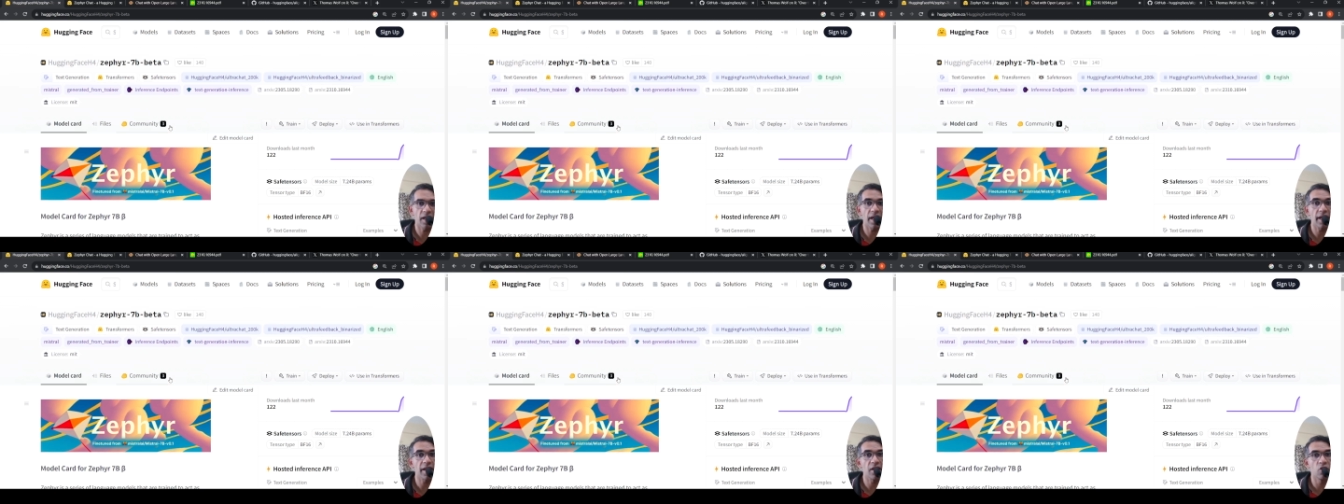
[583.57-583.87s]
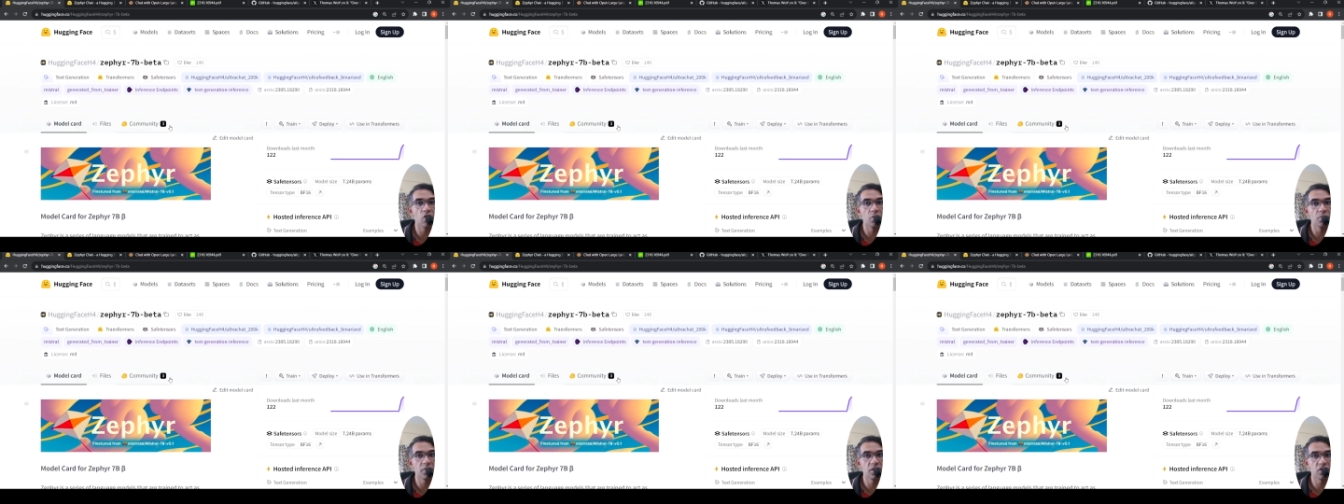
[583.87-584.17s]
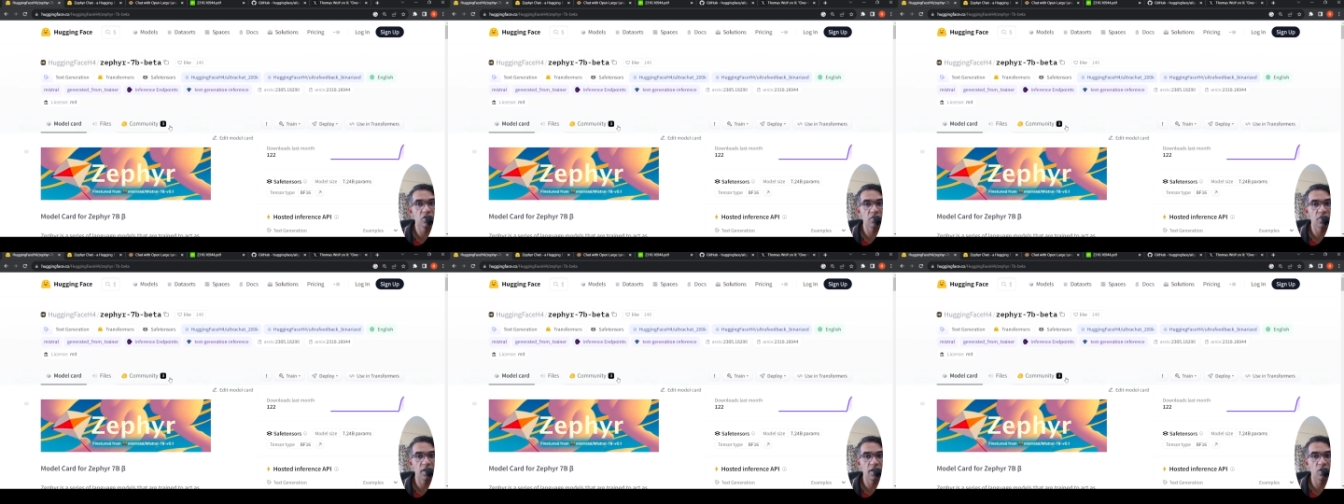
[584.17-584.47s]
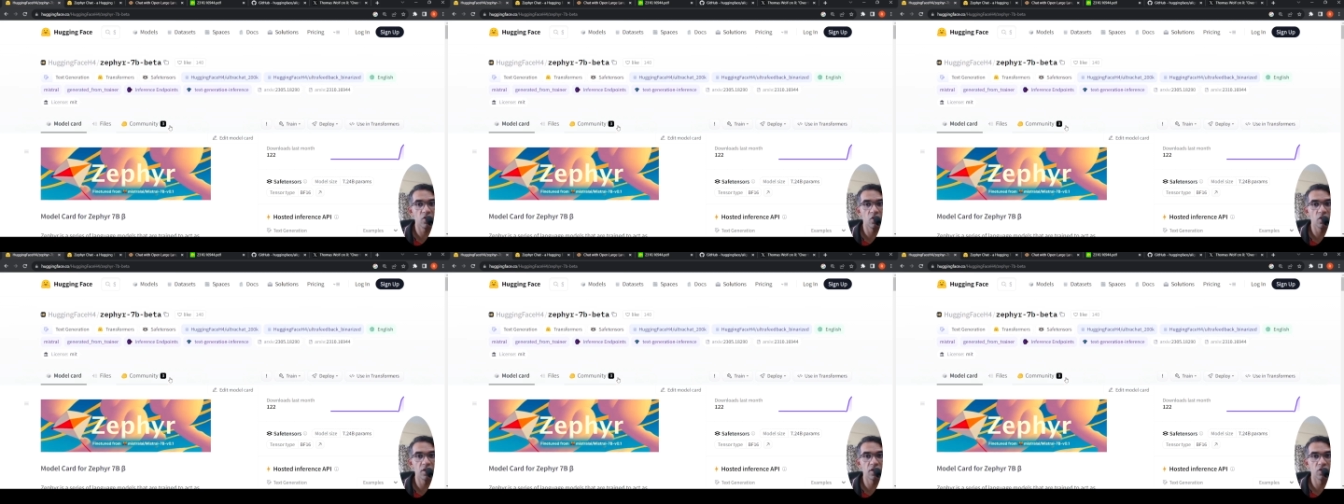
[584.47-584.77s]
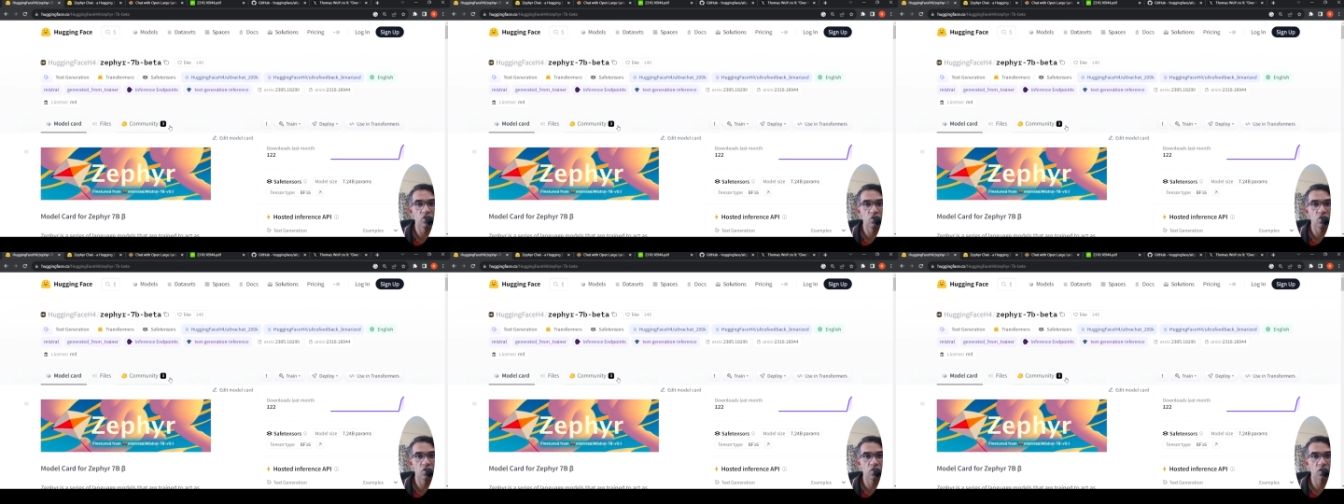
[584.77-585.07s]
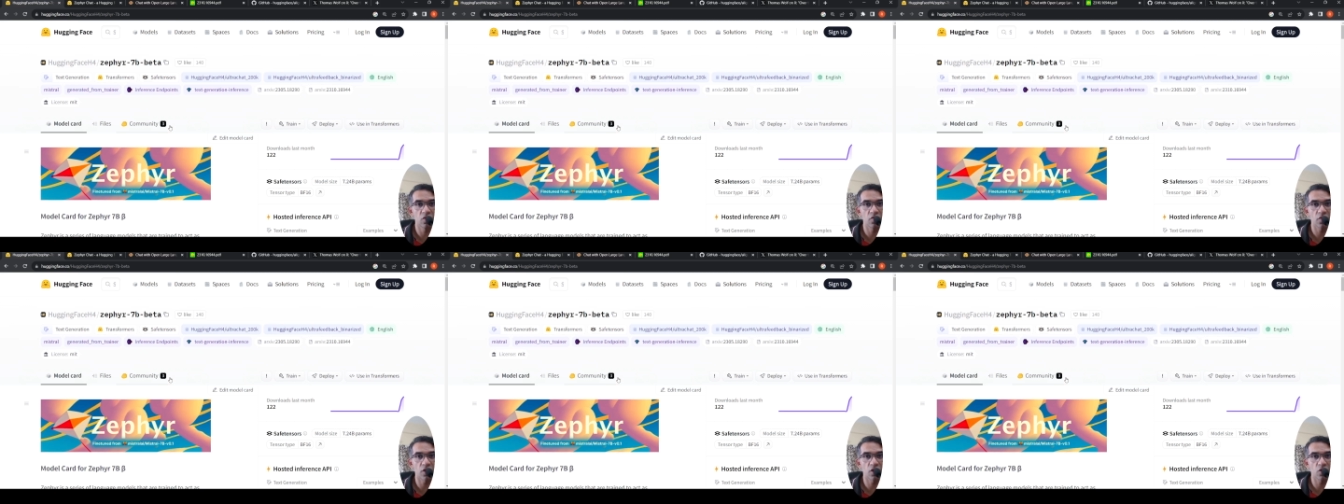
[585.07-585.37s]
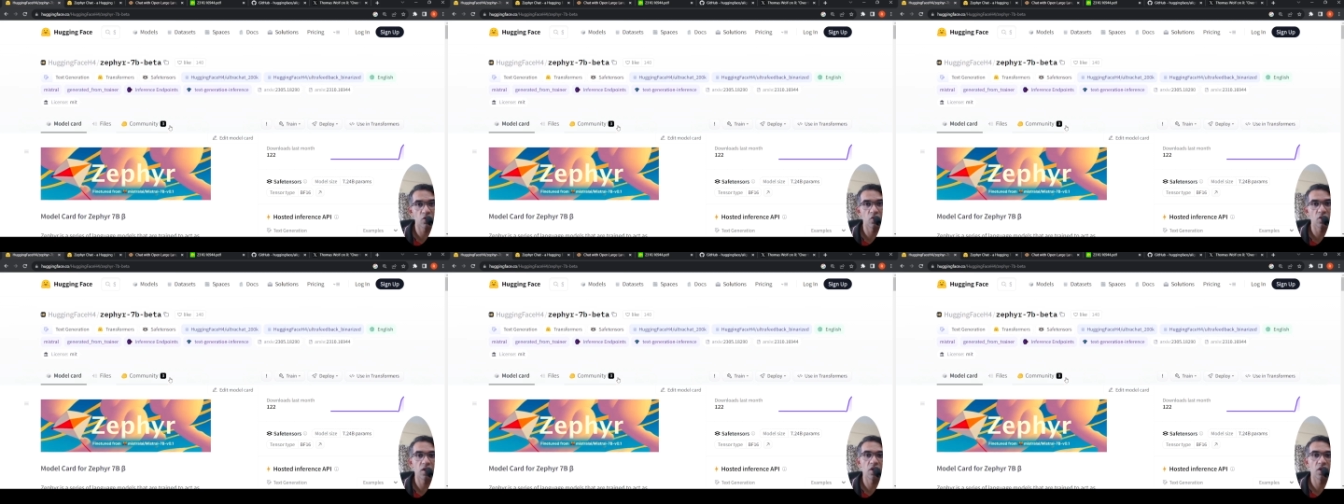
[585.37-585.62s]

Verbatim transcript: I hope this video is useful for you.